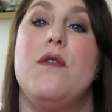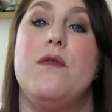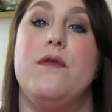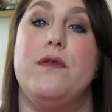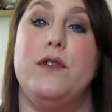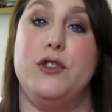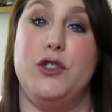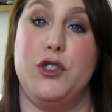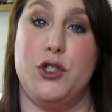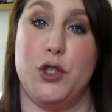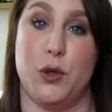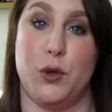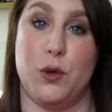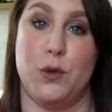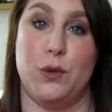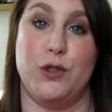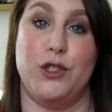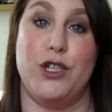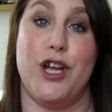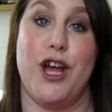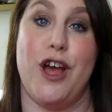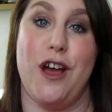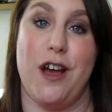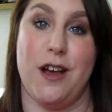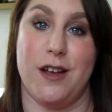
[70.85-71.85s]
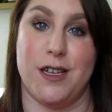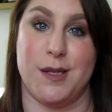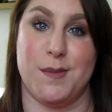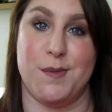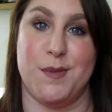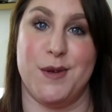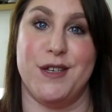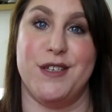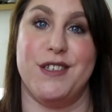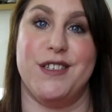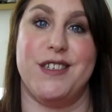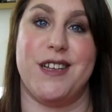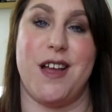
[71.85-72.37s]
for george her
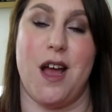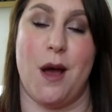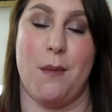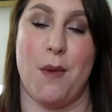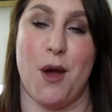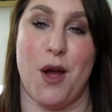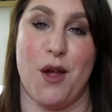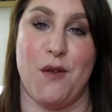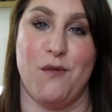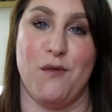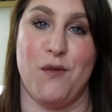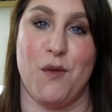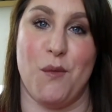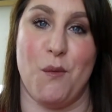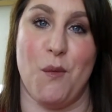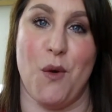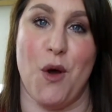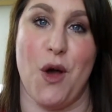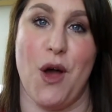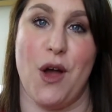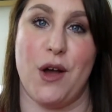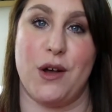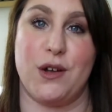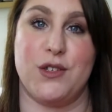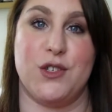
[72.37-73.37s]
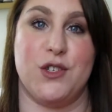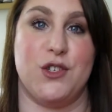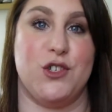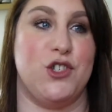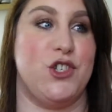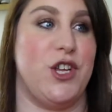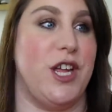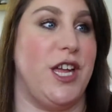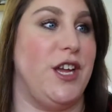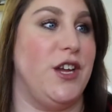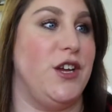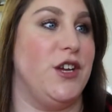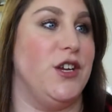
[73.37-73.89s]
husband to come home from work so
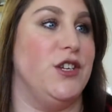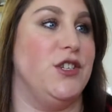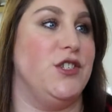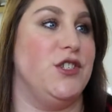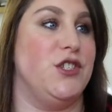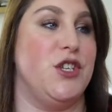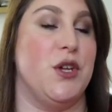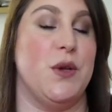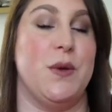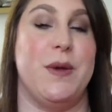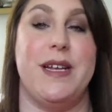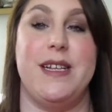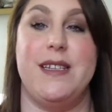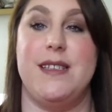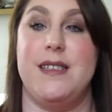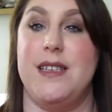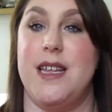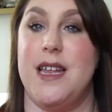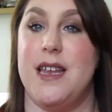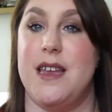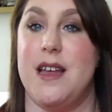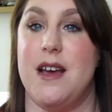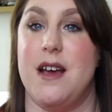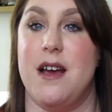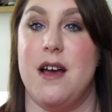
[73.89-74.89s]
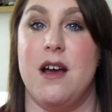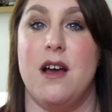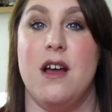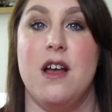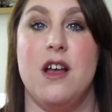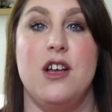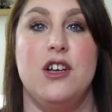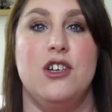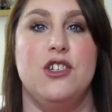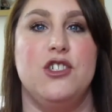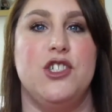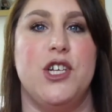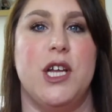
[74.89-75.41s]
she could do his dinner
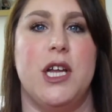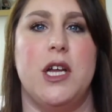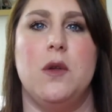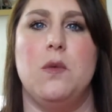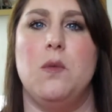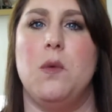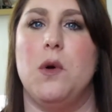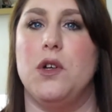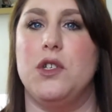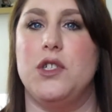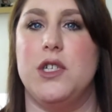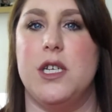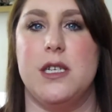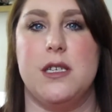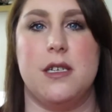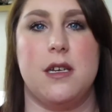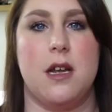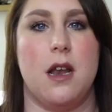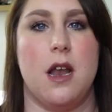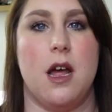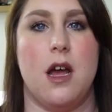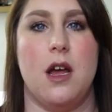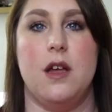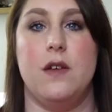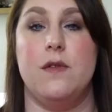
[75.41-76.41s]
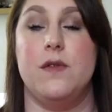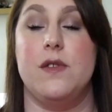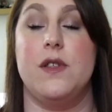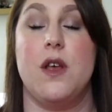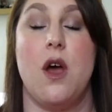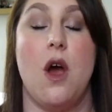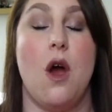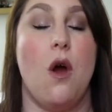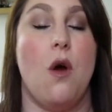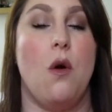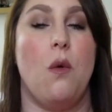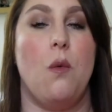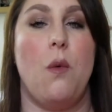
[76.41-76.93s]
she could wash his clothes
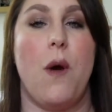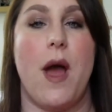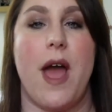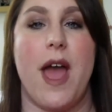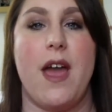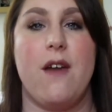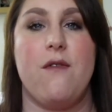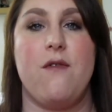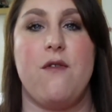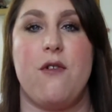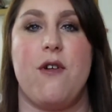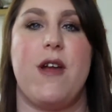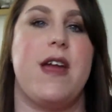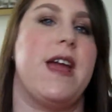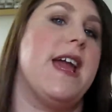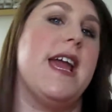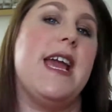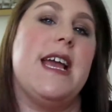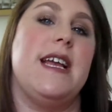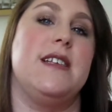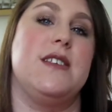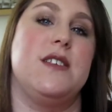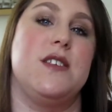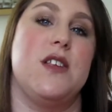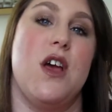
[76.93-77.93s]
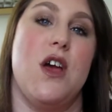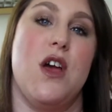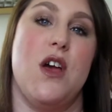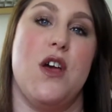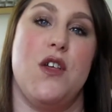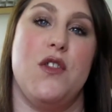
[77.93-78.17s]
whatever it is